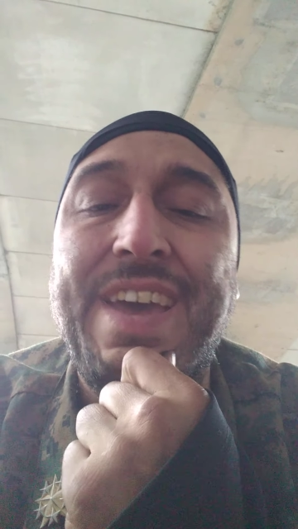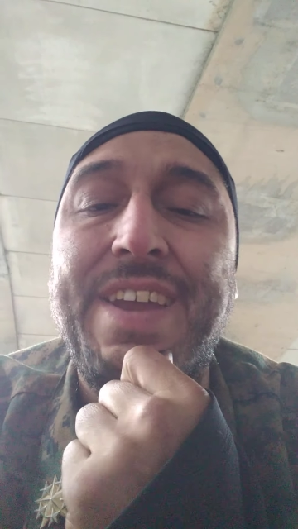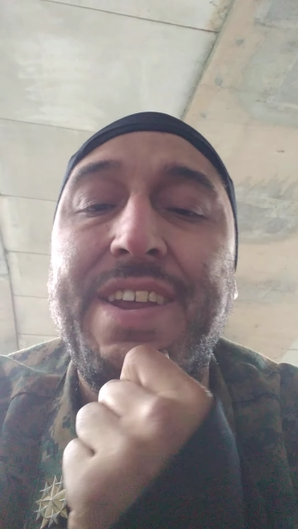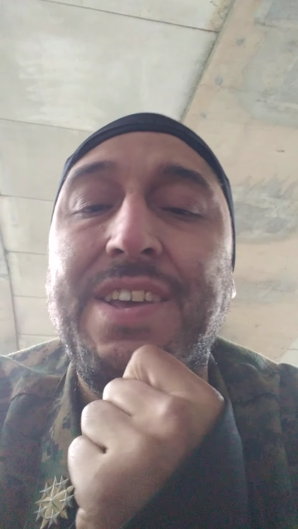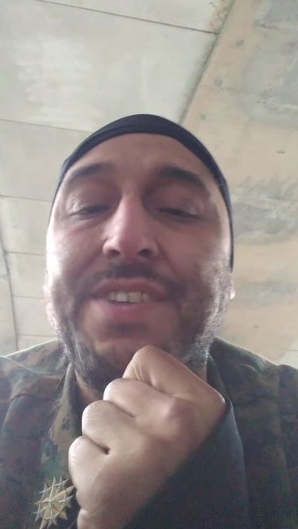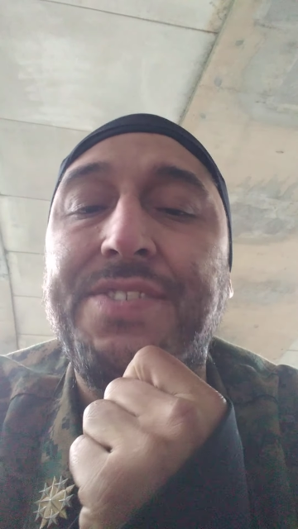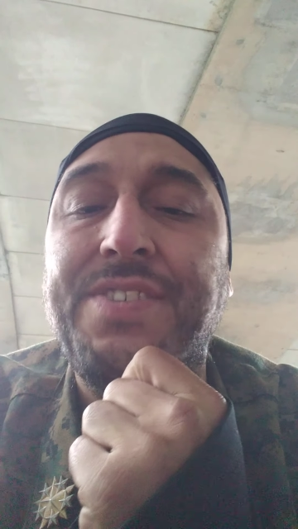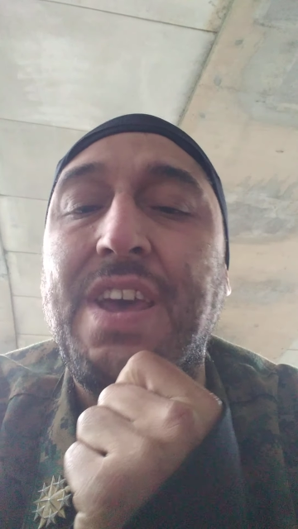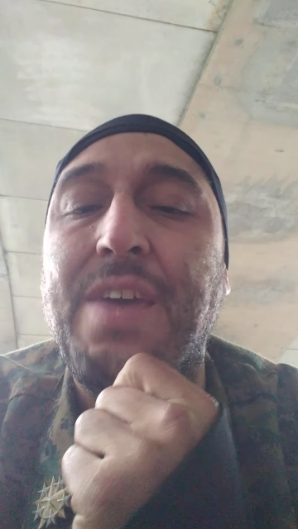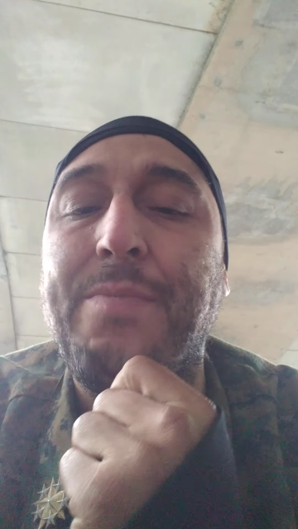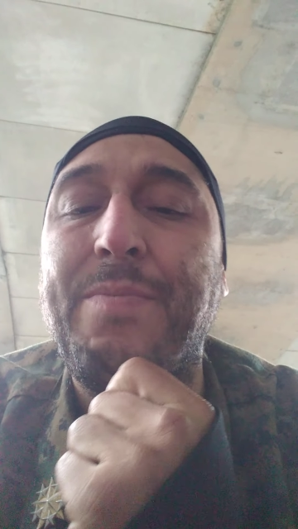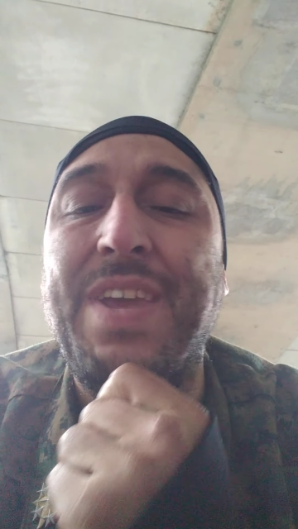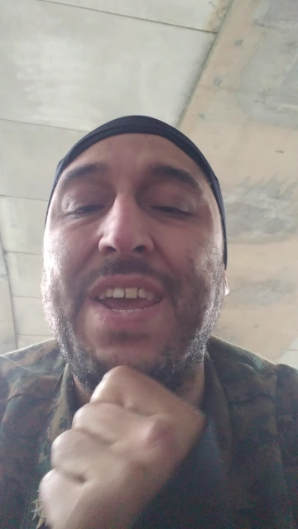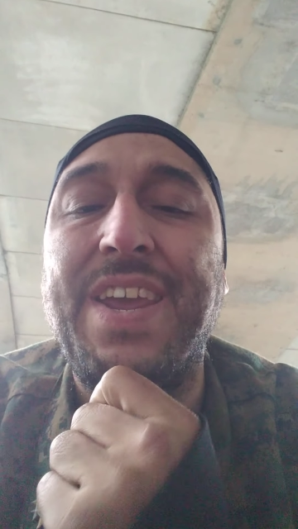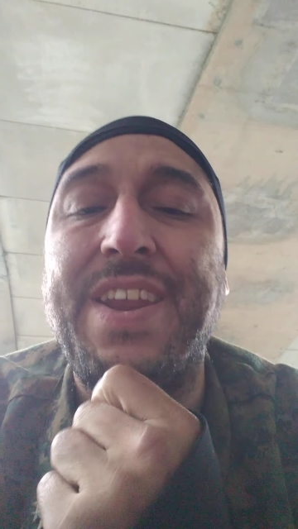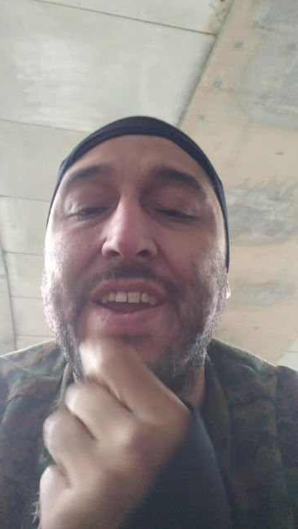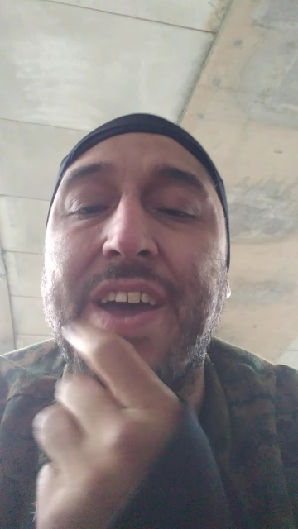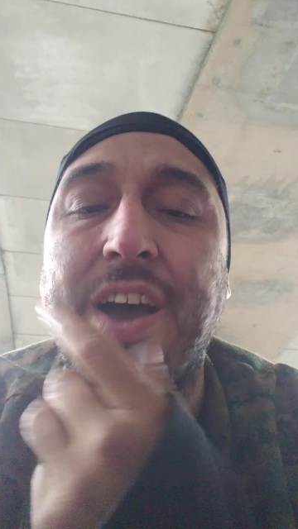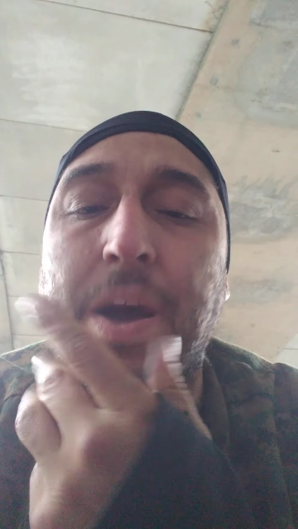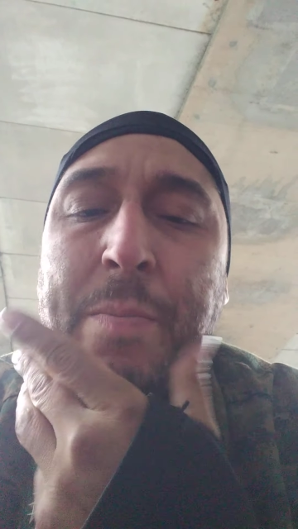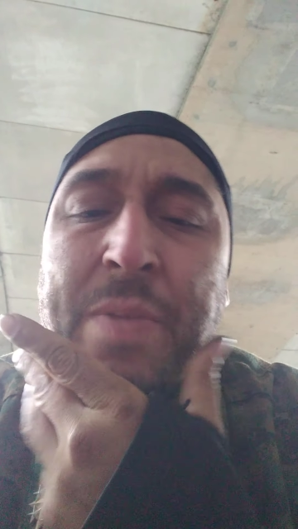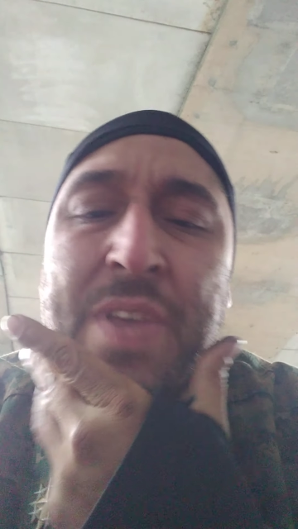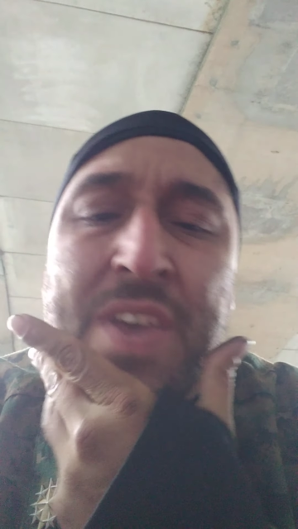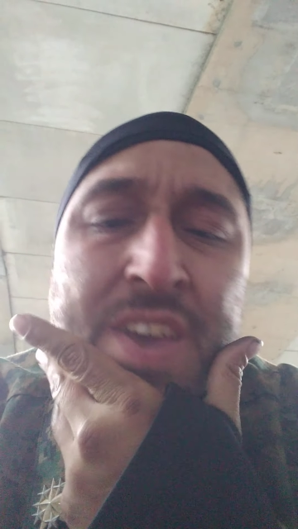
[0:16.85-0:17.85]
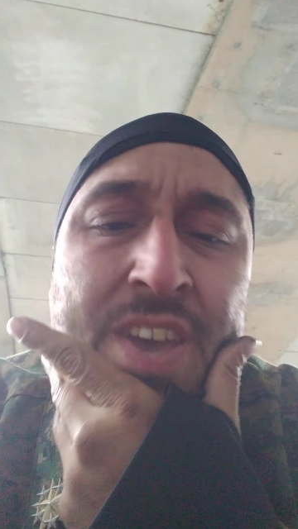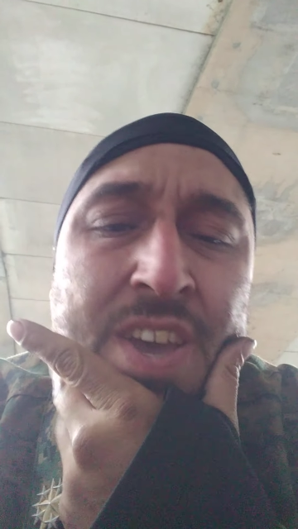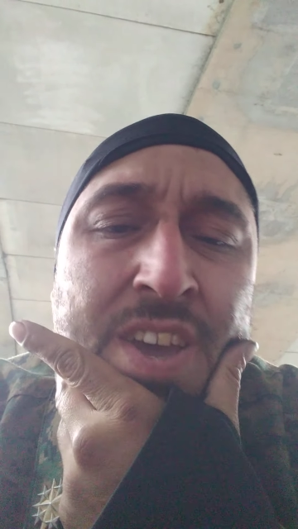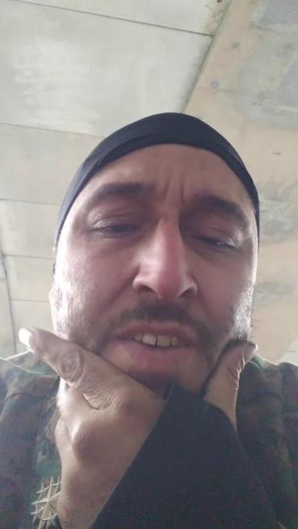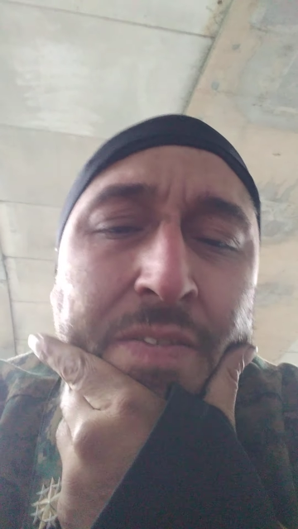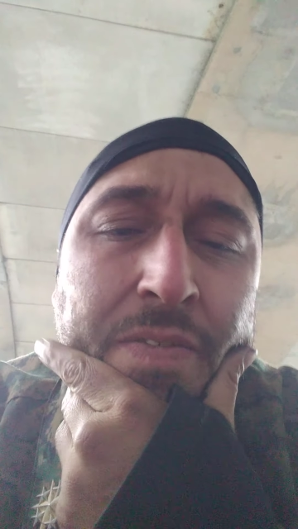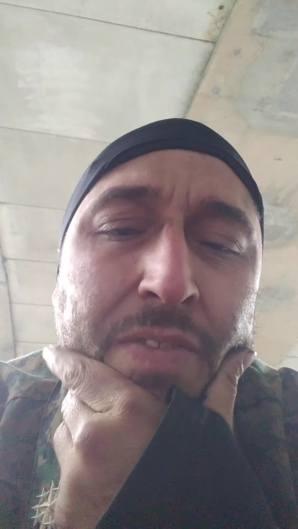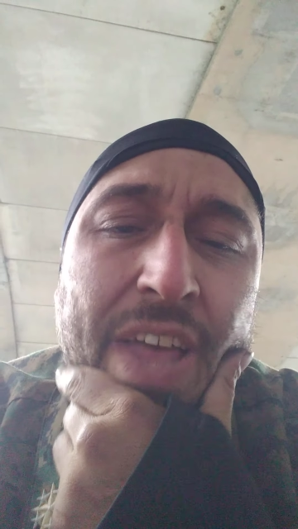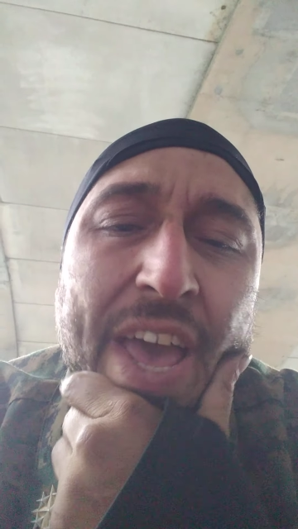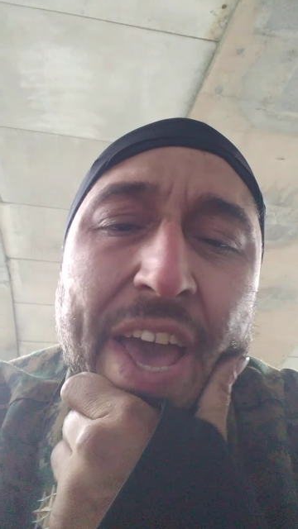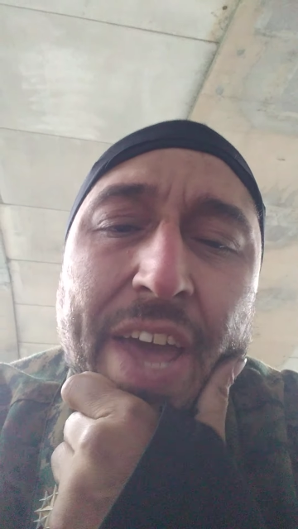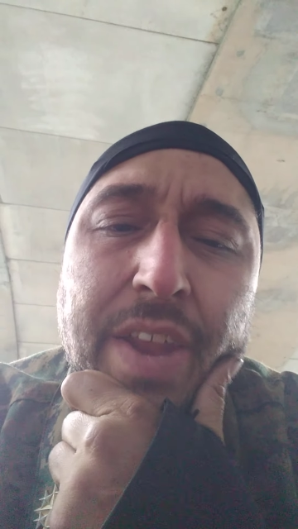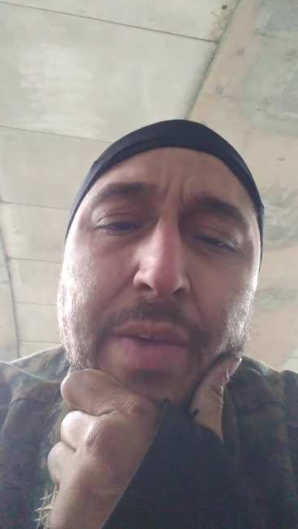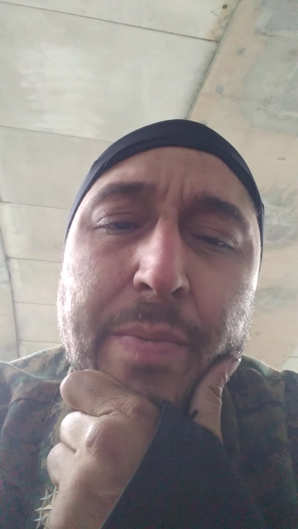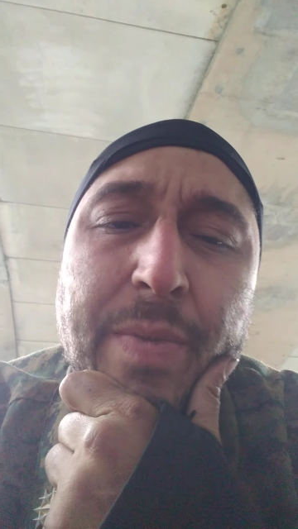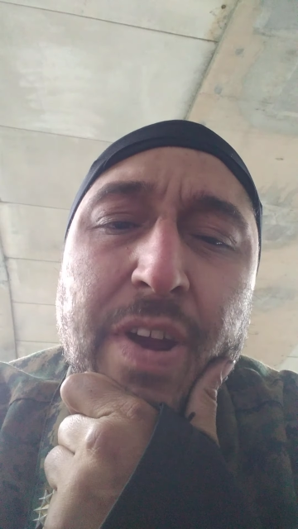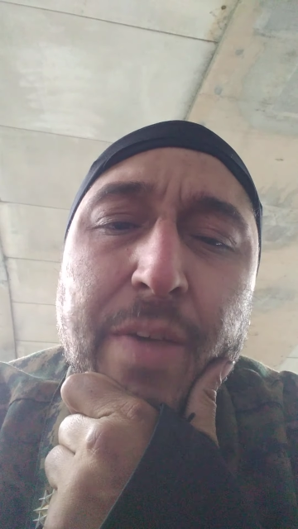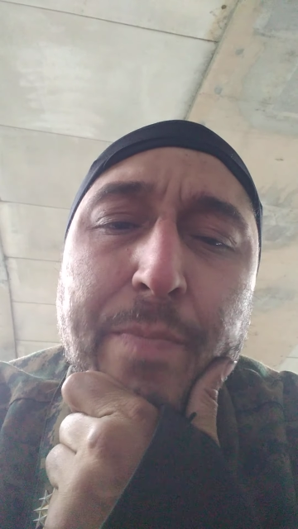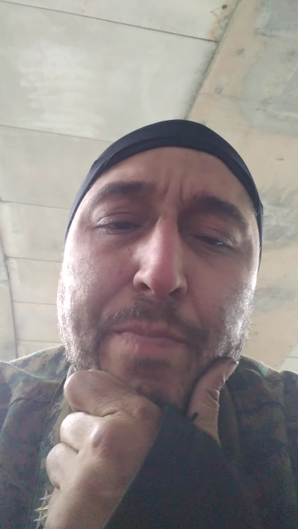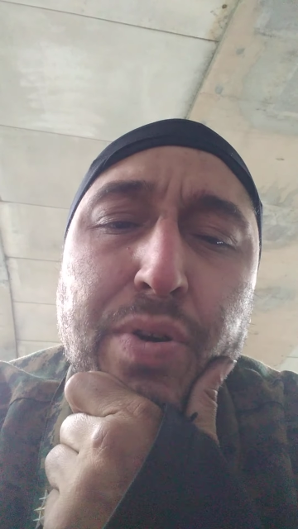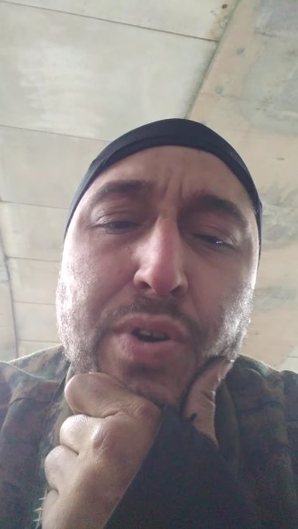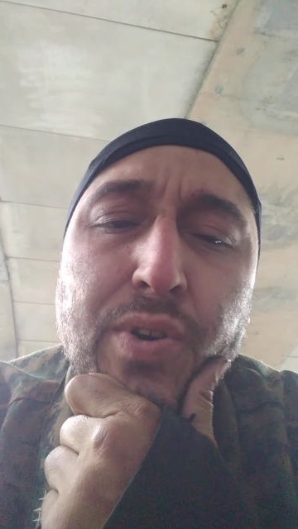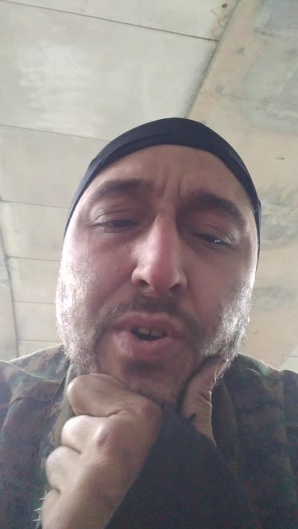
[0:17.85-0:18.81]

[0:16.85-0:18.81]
That is, Vladimir